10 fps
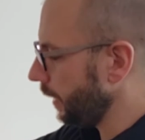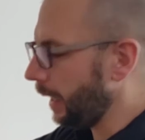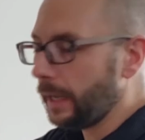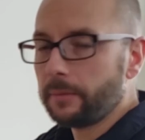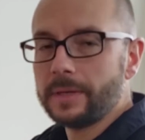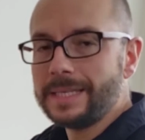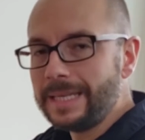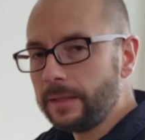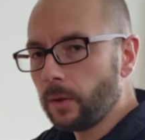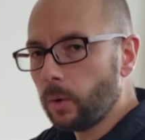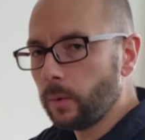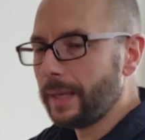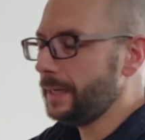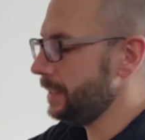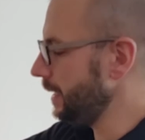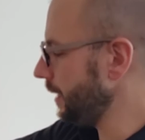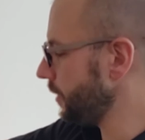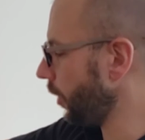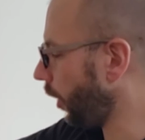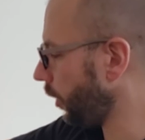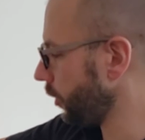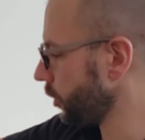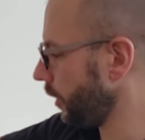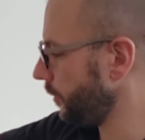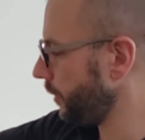I have a D though, and Ds are sharp.